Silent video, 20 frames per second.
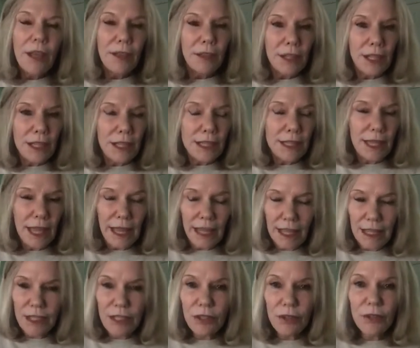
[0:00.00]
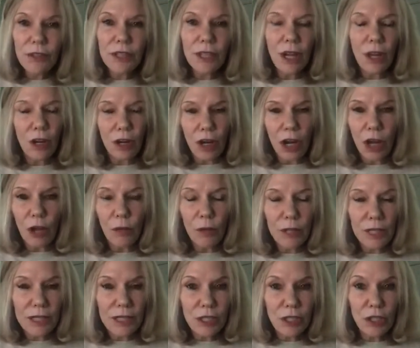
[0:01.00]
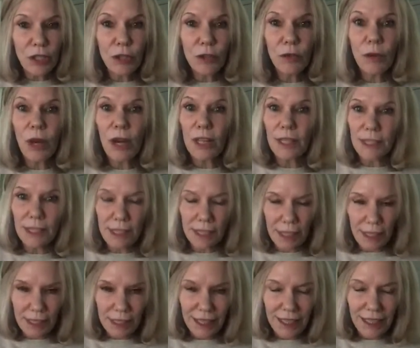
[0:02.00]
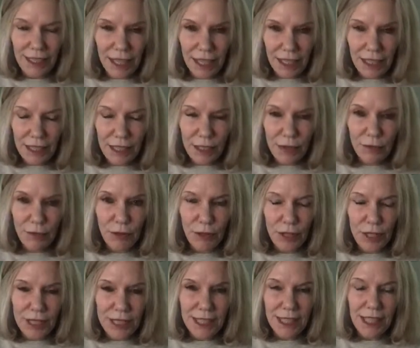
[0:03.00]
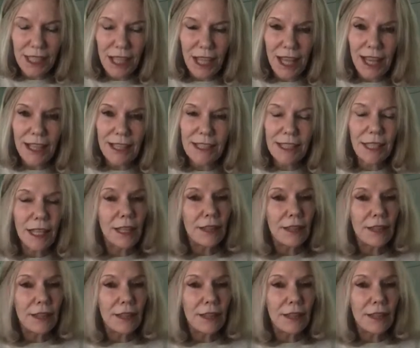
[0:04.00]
These answers are always due on Sunday nights for this class,